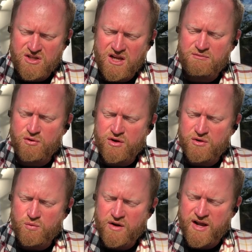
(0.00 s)
invalid
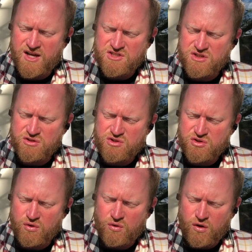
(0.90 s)
when asked to do
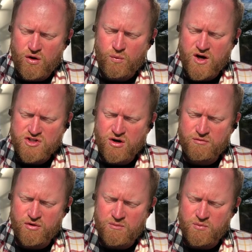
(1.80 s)
so, or watch
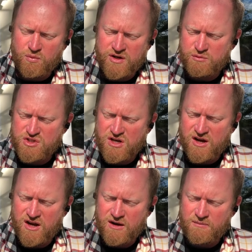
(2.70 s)
over him when he was
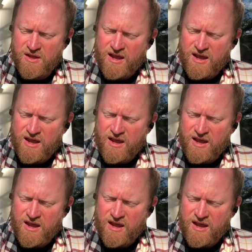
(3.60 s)
dying,